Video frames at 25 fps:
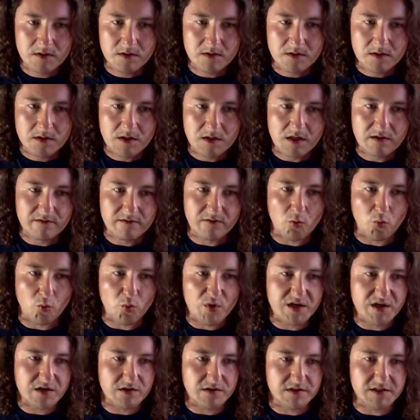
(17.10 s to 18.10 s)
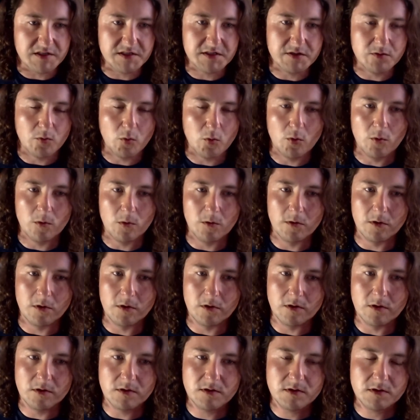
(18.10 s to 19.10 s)
kind of a weekly
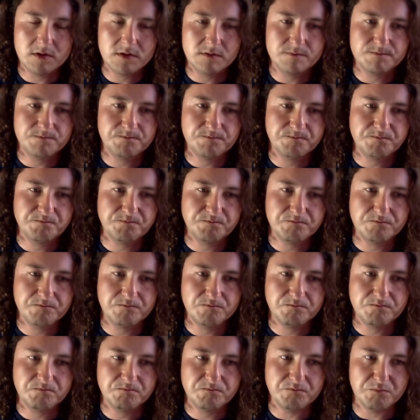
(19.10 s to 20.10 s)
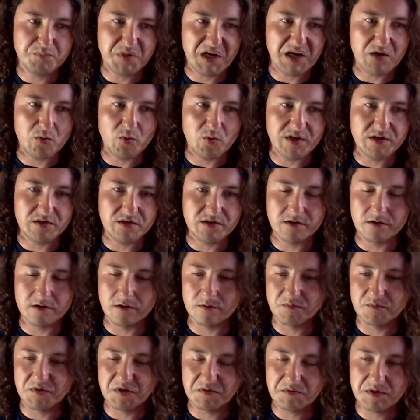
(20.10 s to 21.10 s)
or bi-weekly
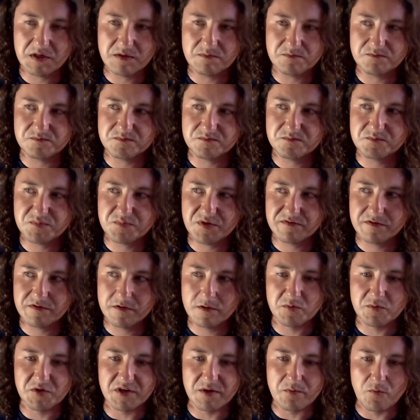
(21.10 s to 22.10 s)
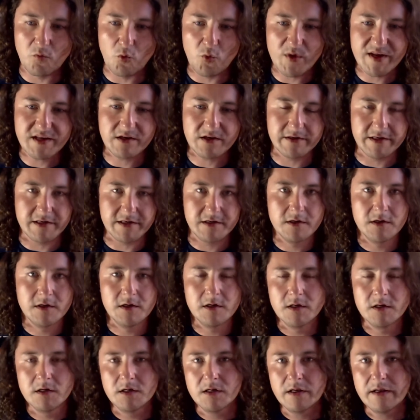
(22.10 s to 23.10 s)
or preferably weekly
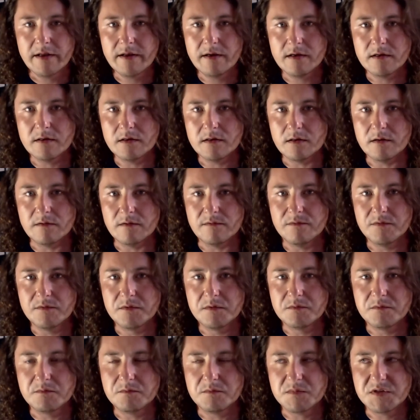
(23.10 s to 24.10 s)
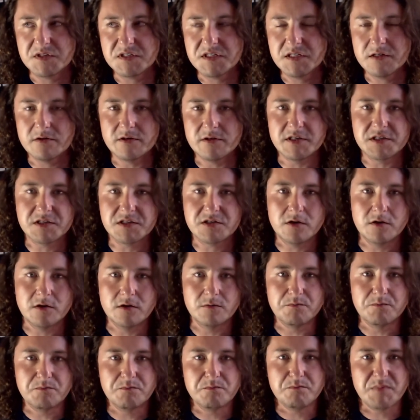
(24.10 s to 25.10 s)
series
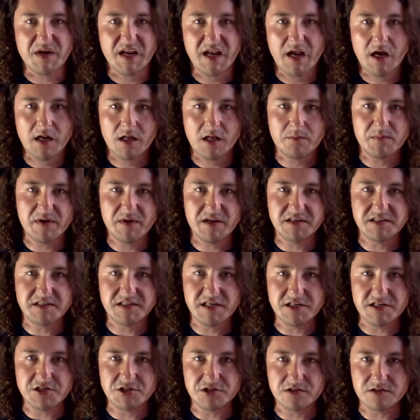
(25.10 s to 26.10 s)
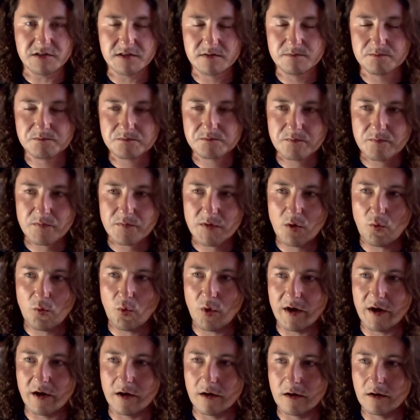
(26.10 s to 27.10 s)
called Mechanic Meditations,
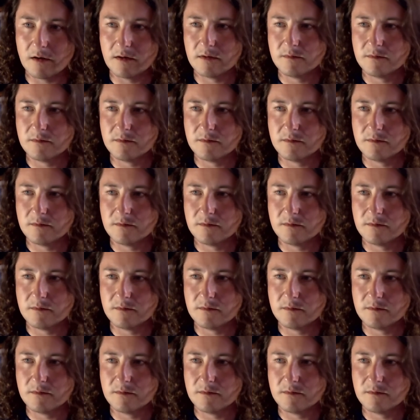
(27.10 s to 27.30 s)
where